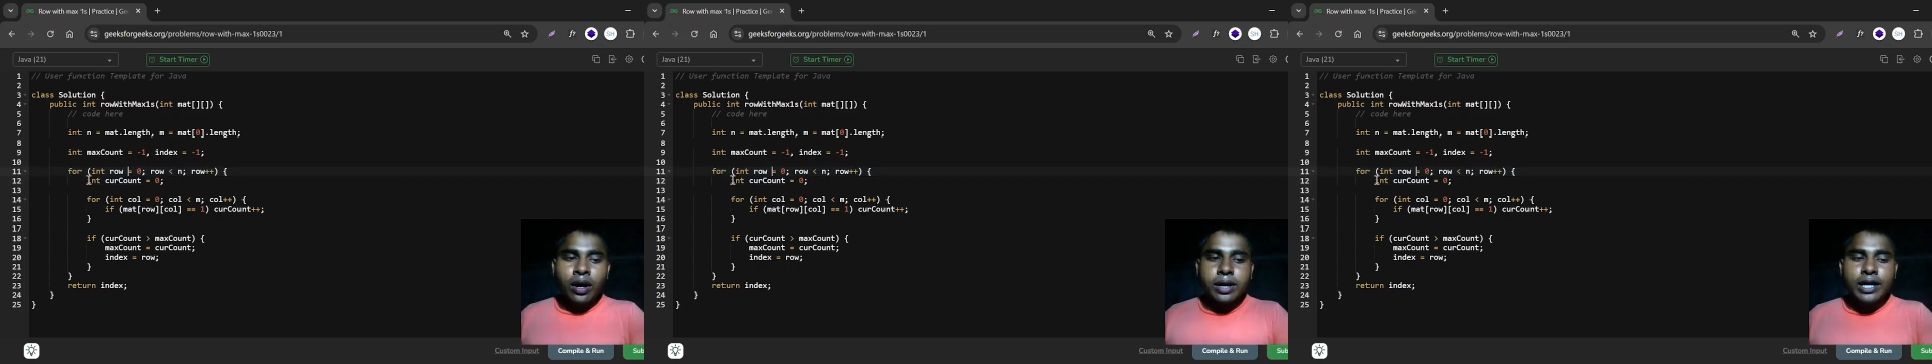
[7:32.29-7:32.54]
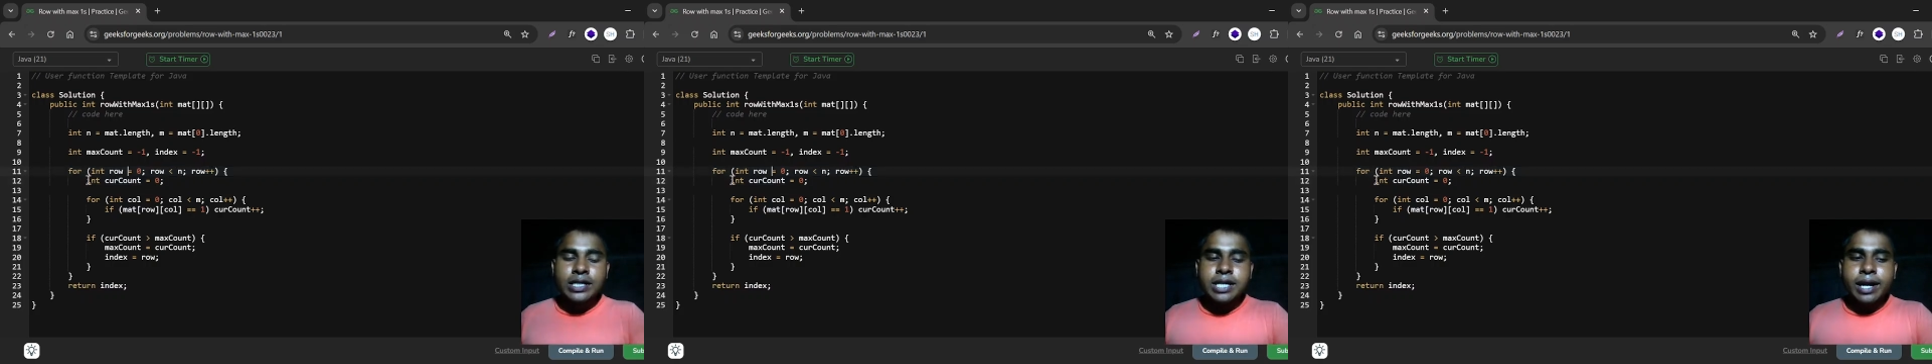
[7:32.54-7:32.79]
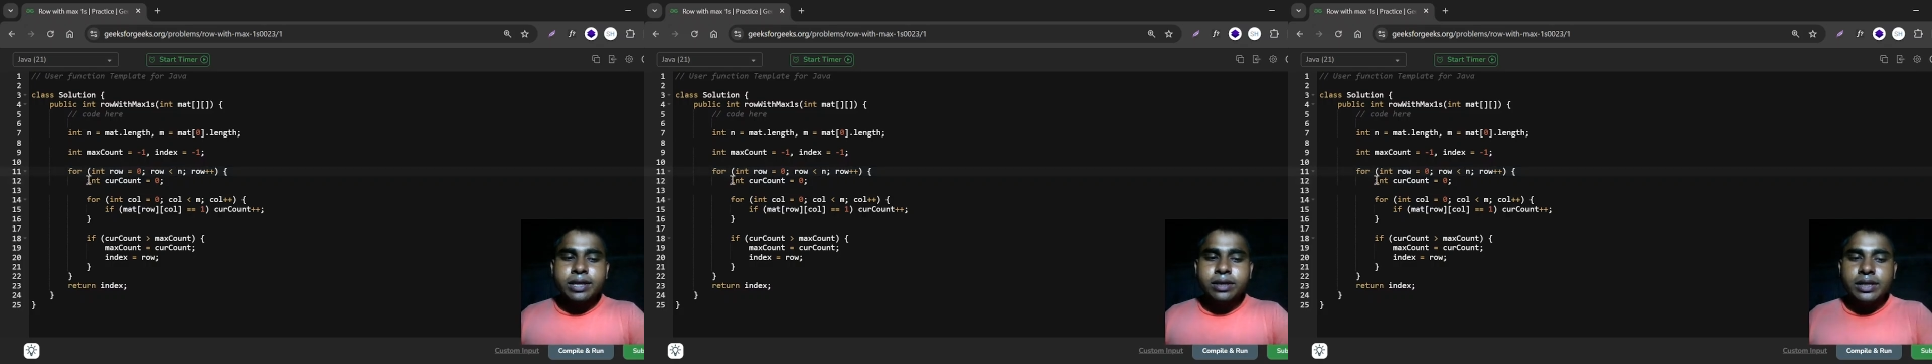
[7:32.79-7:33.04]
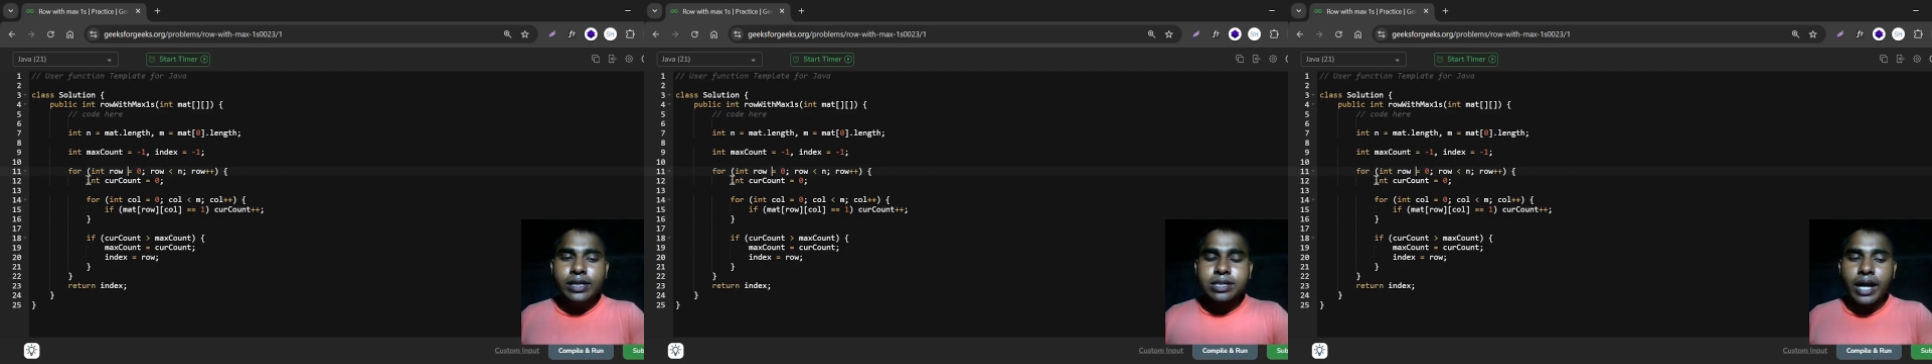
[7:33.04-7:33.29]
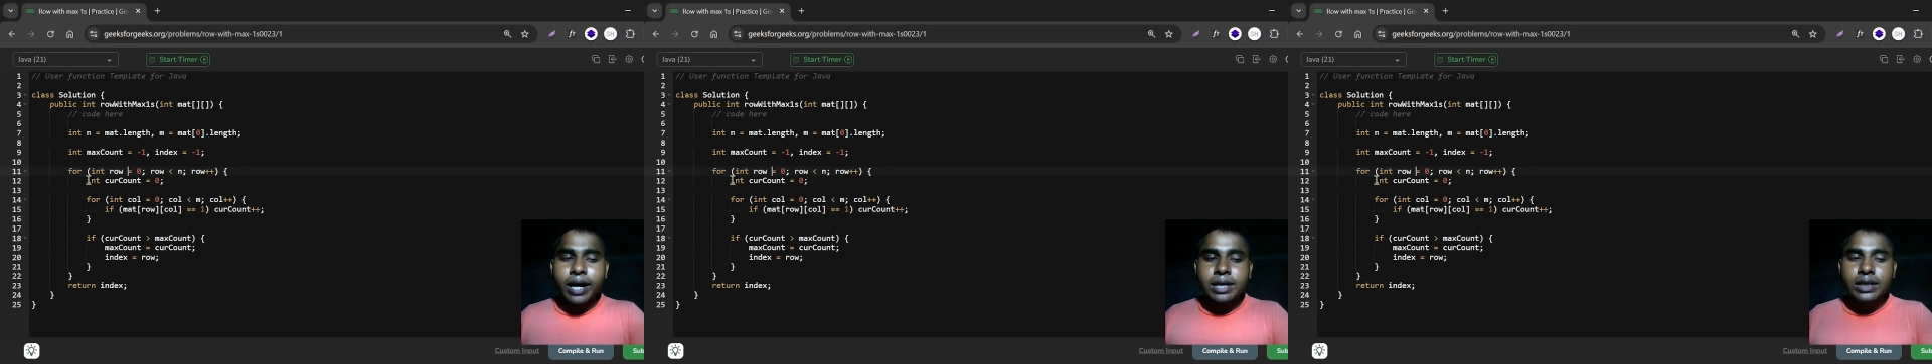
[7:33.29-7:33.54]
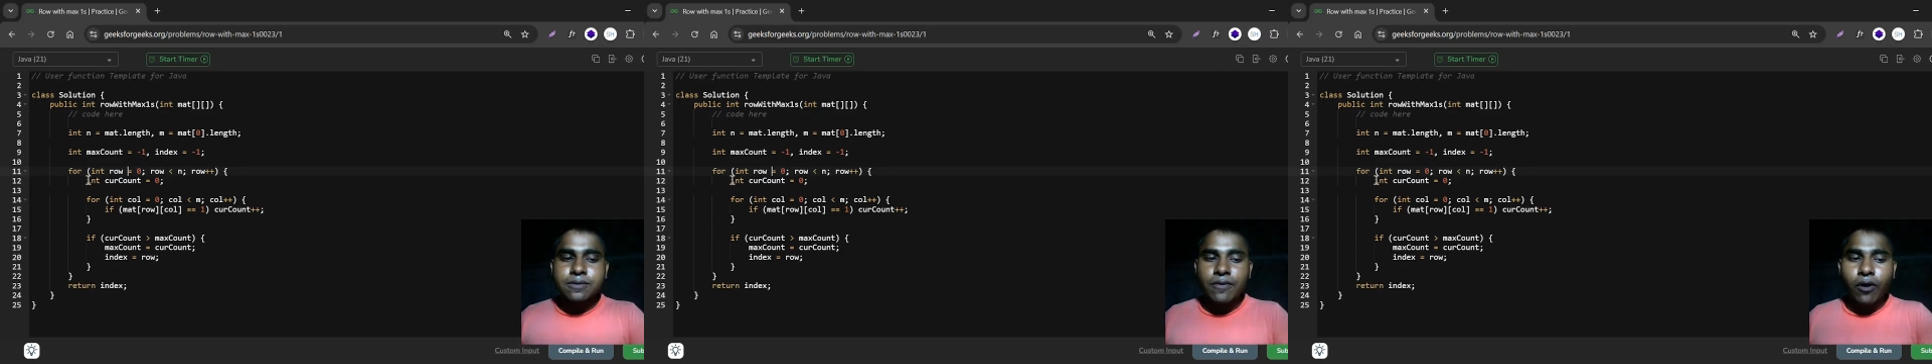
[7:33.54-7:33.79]

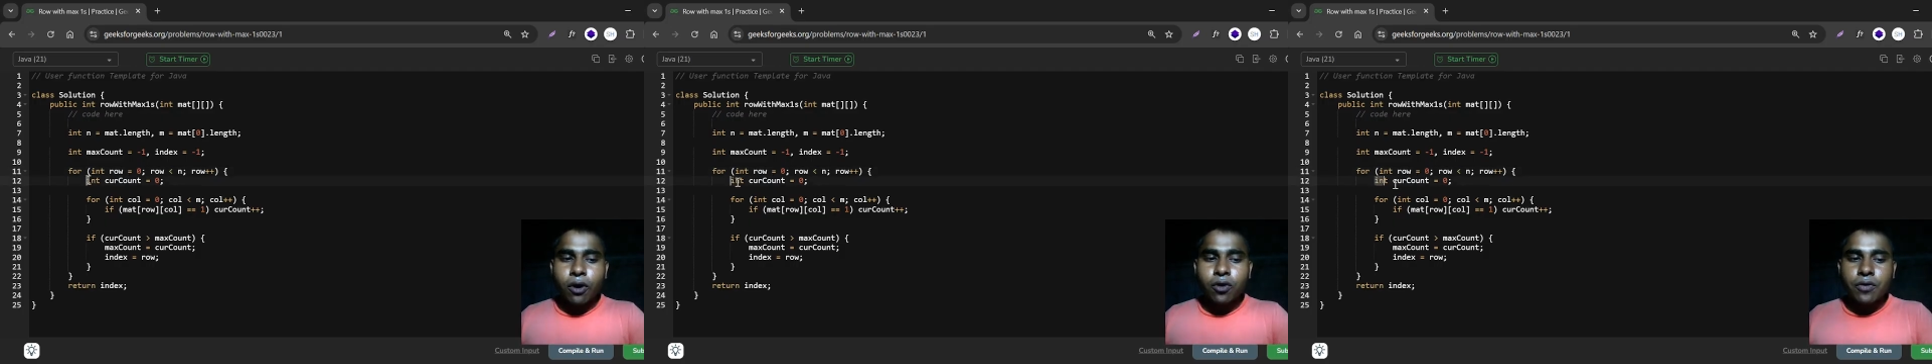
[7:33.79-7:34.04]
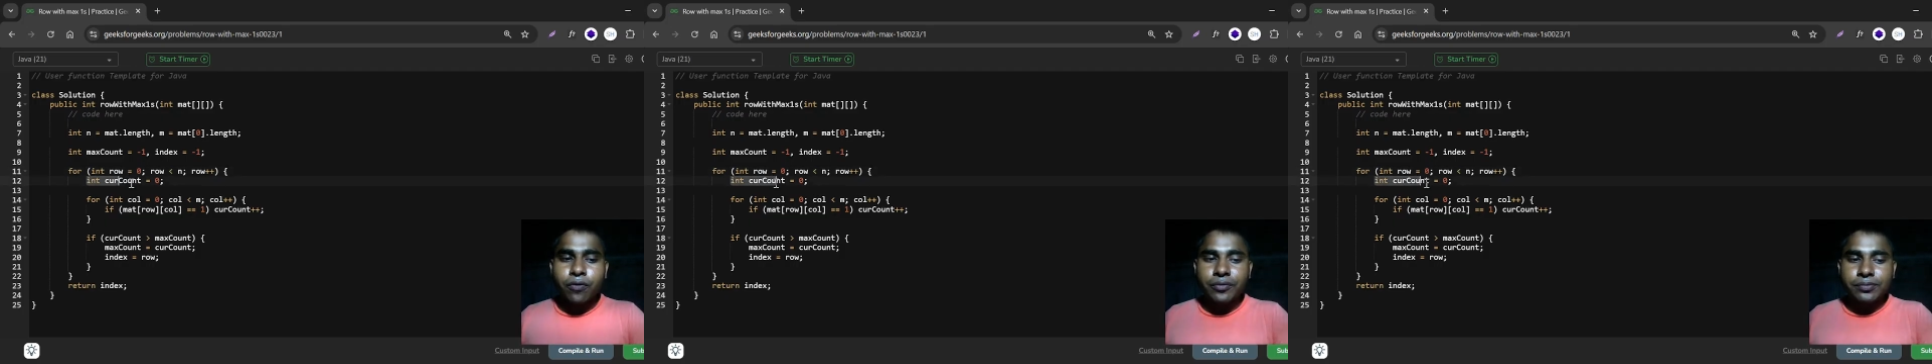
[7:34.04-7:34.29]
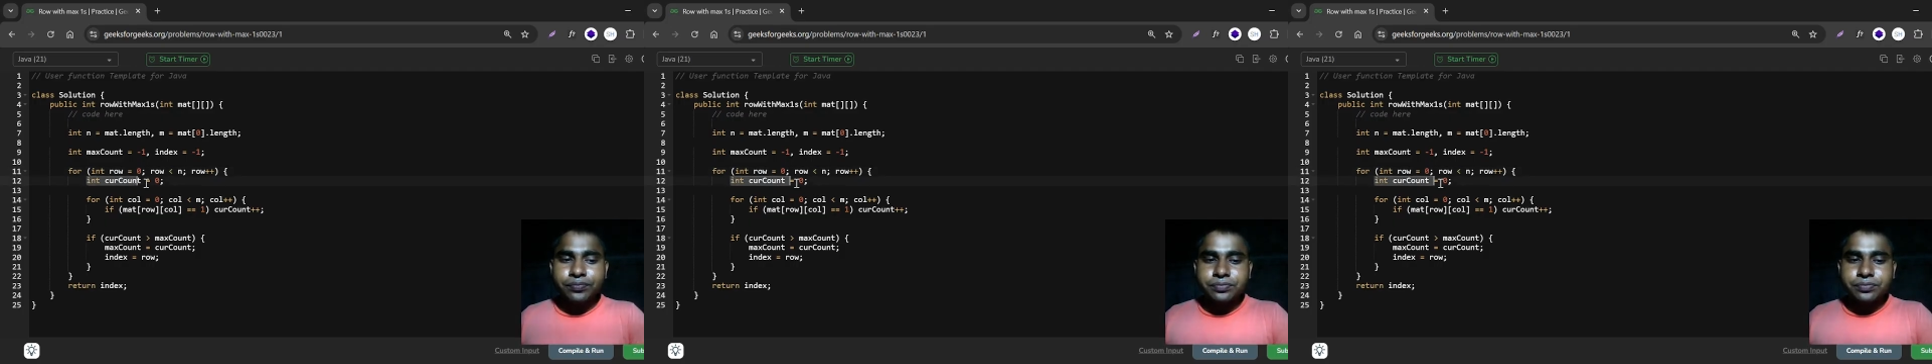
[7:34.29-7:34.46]
Inside this for loop,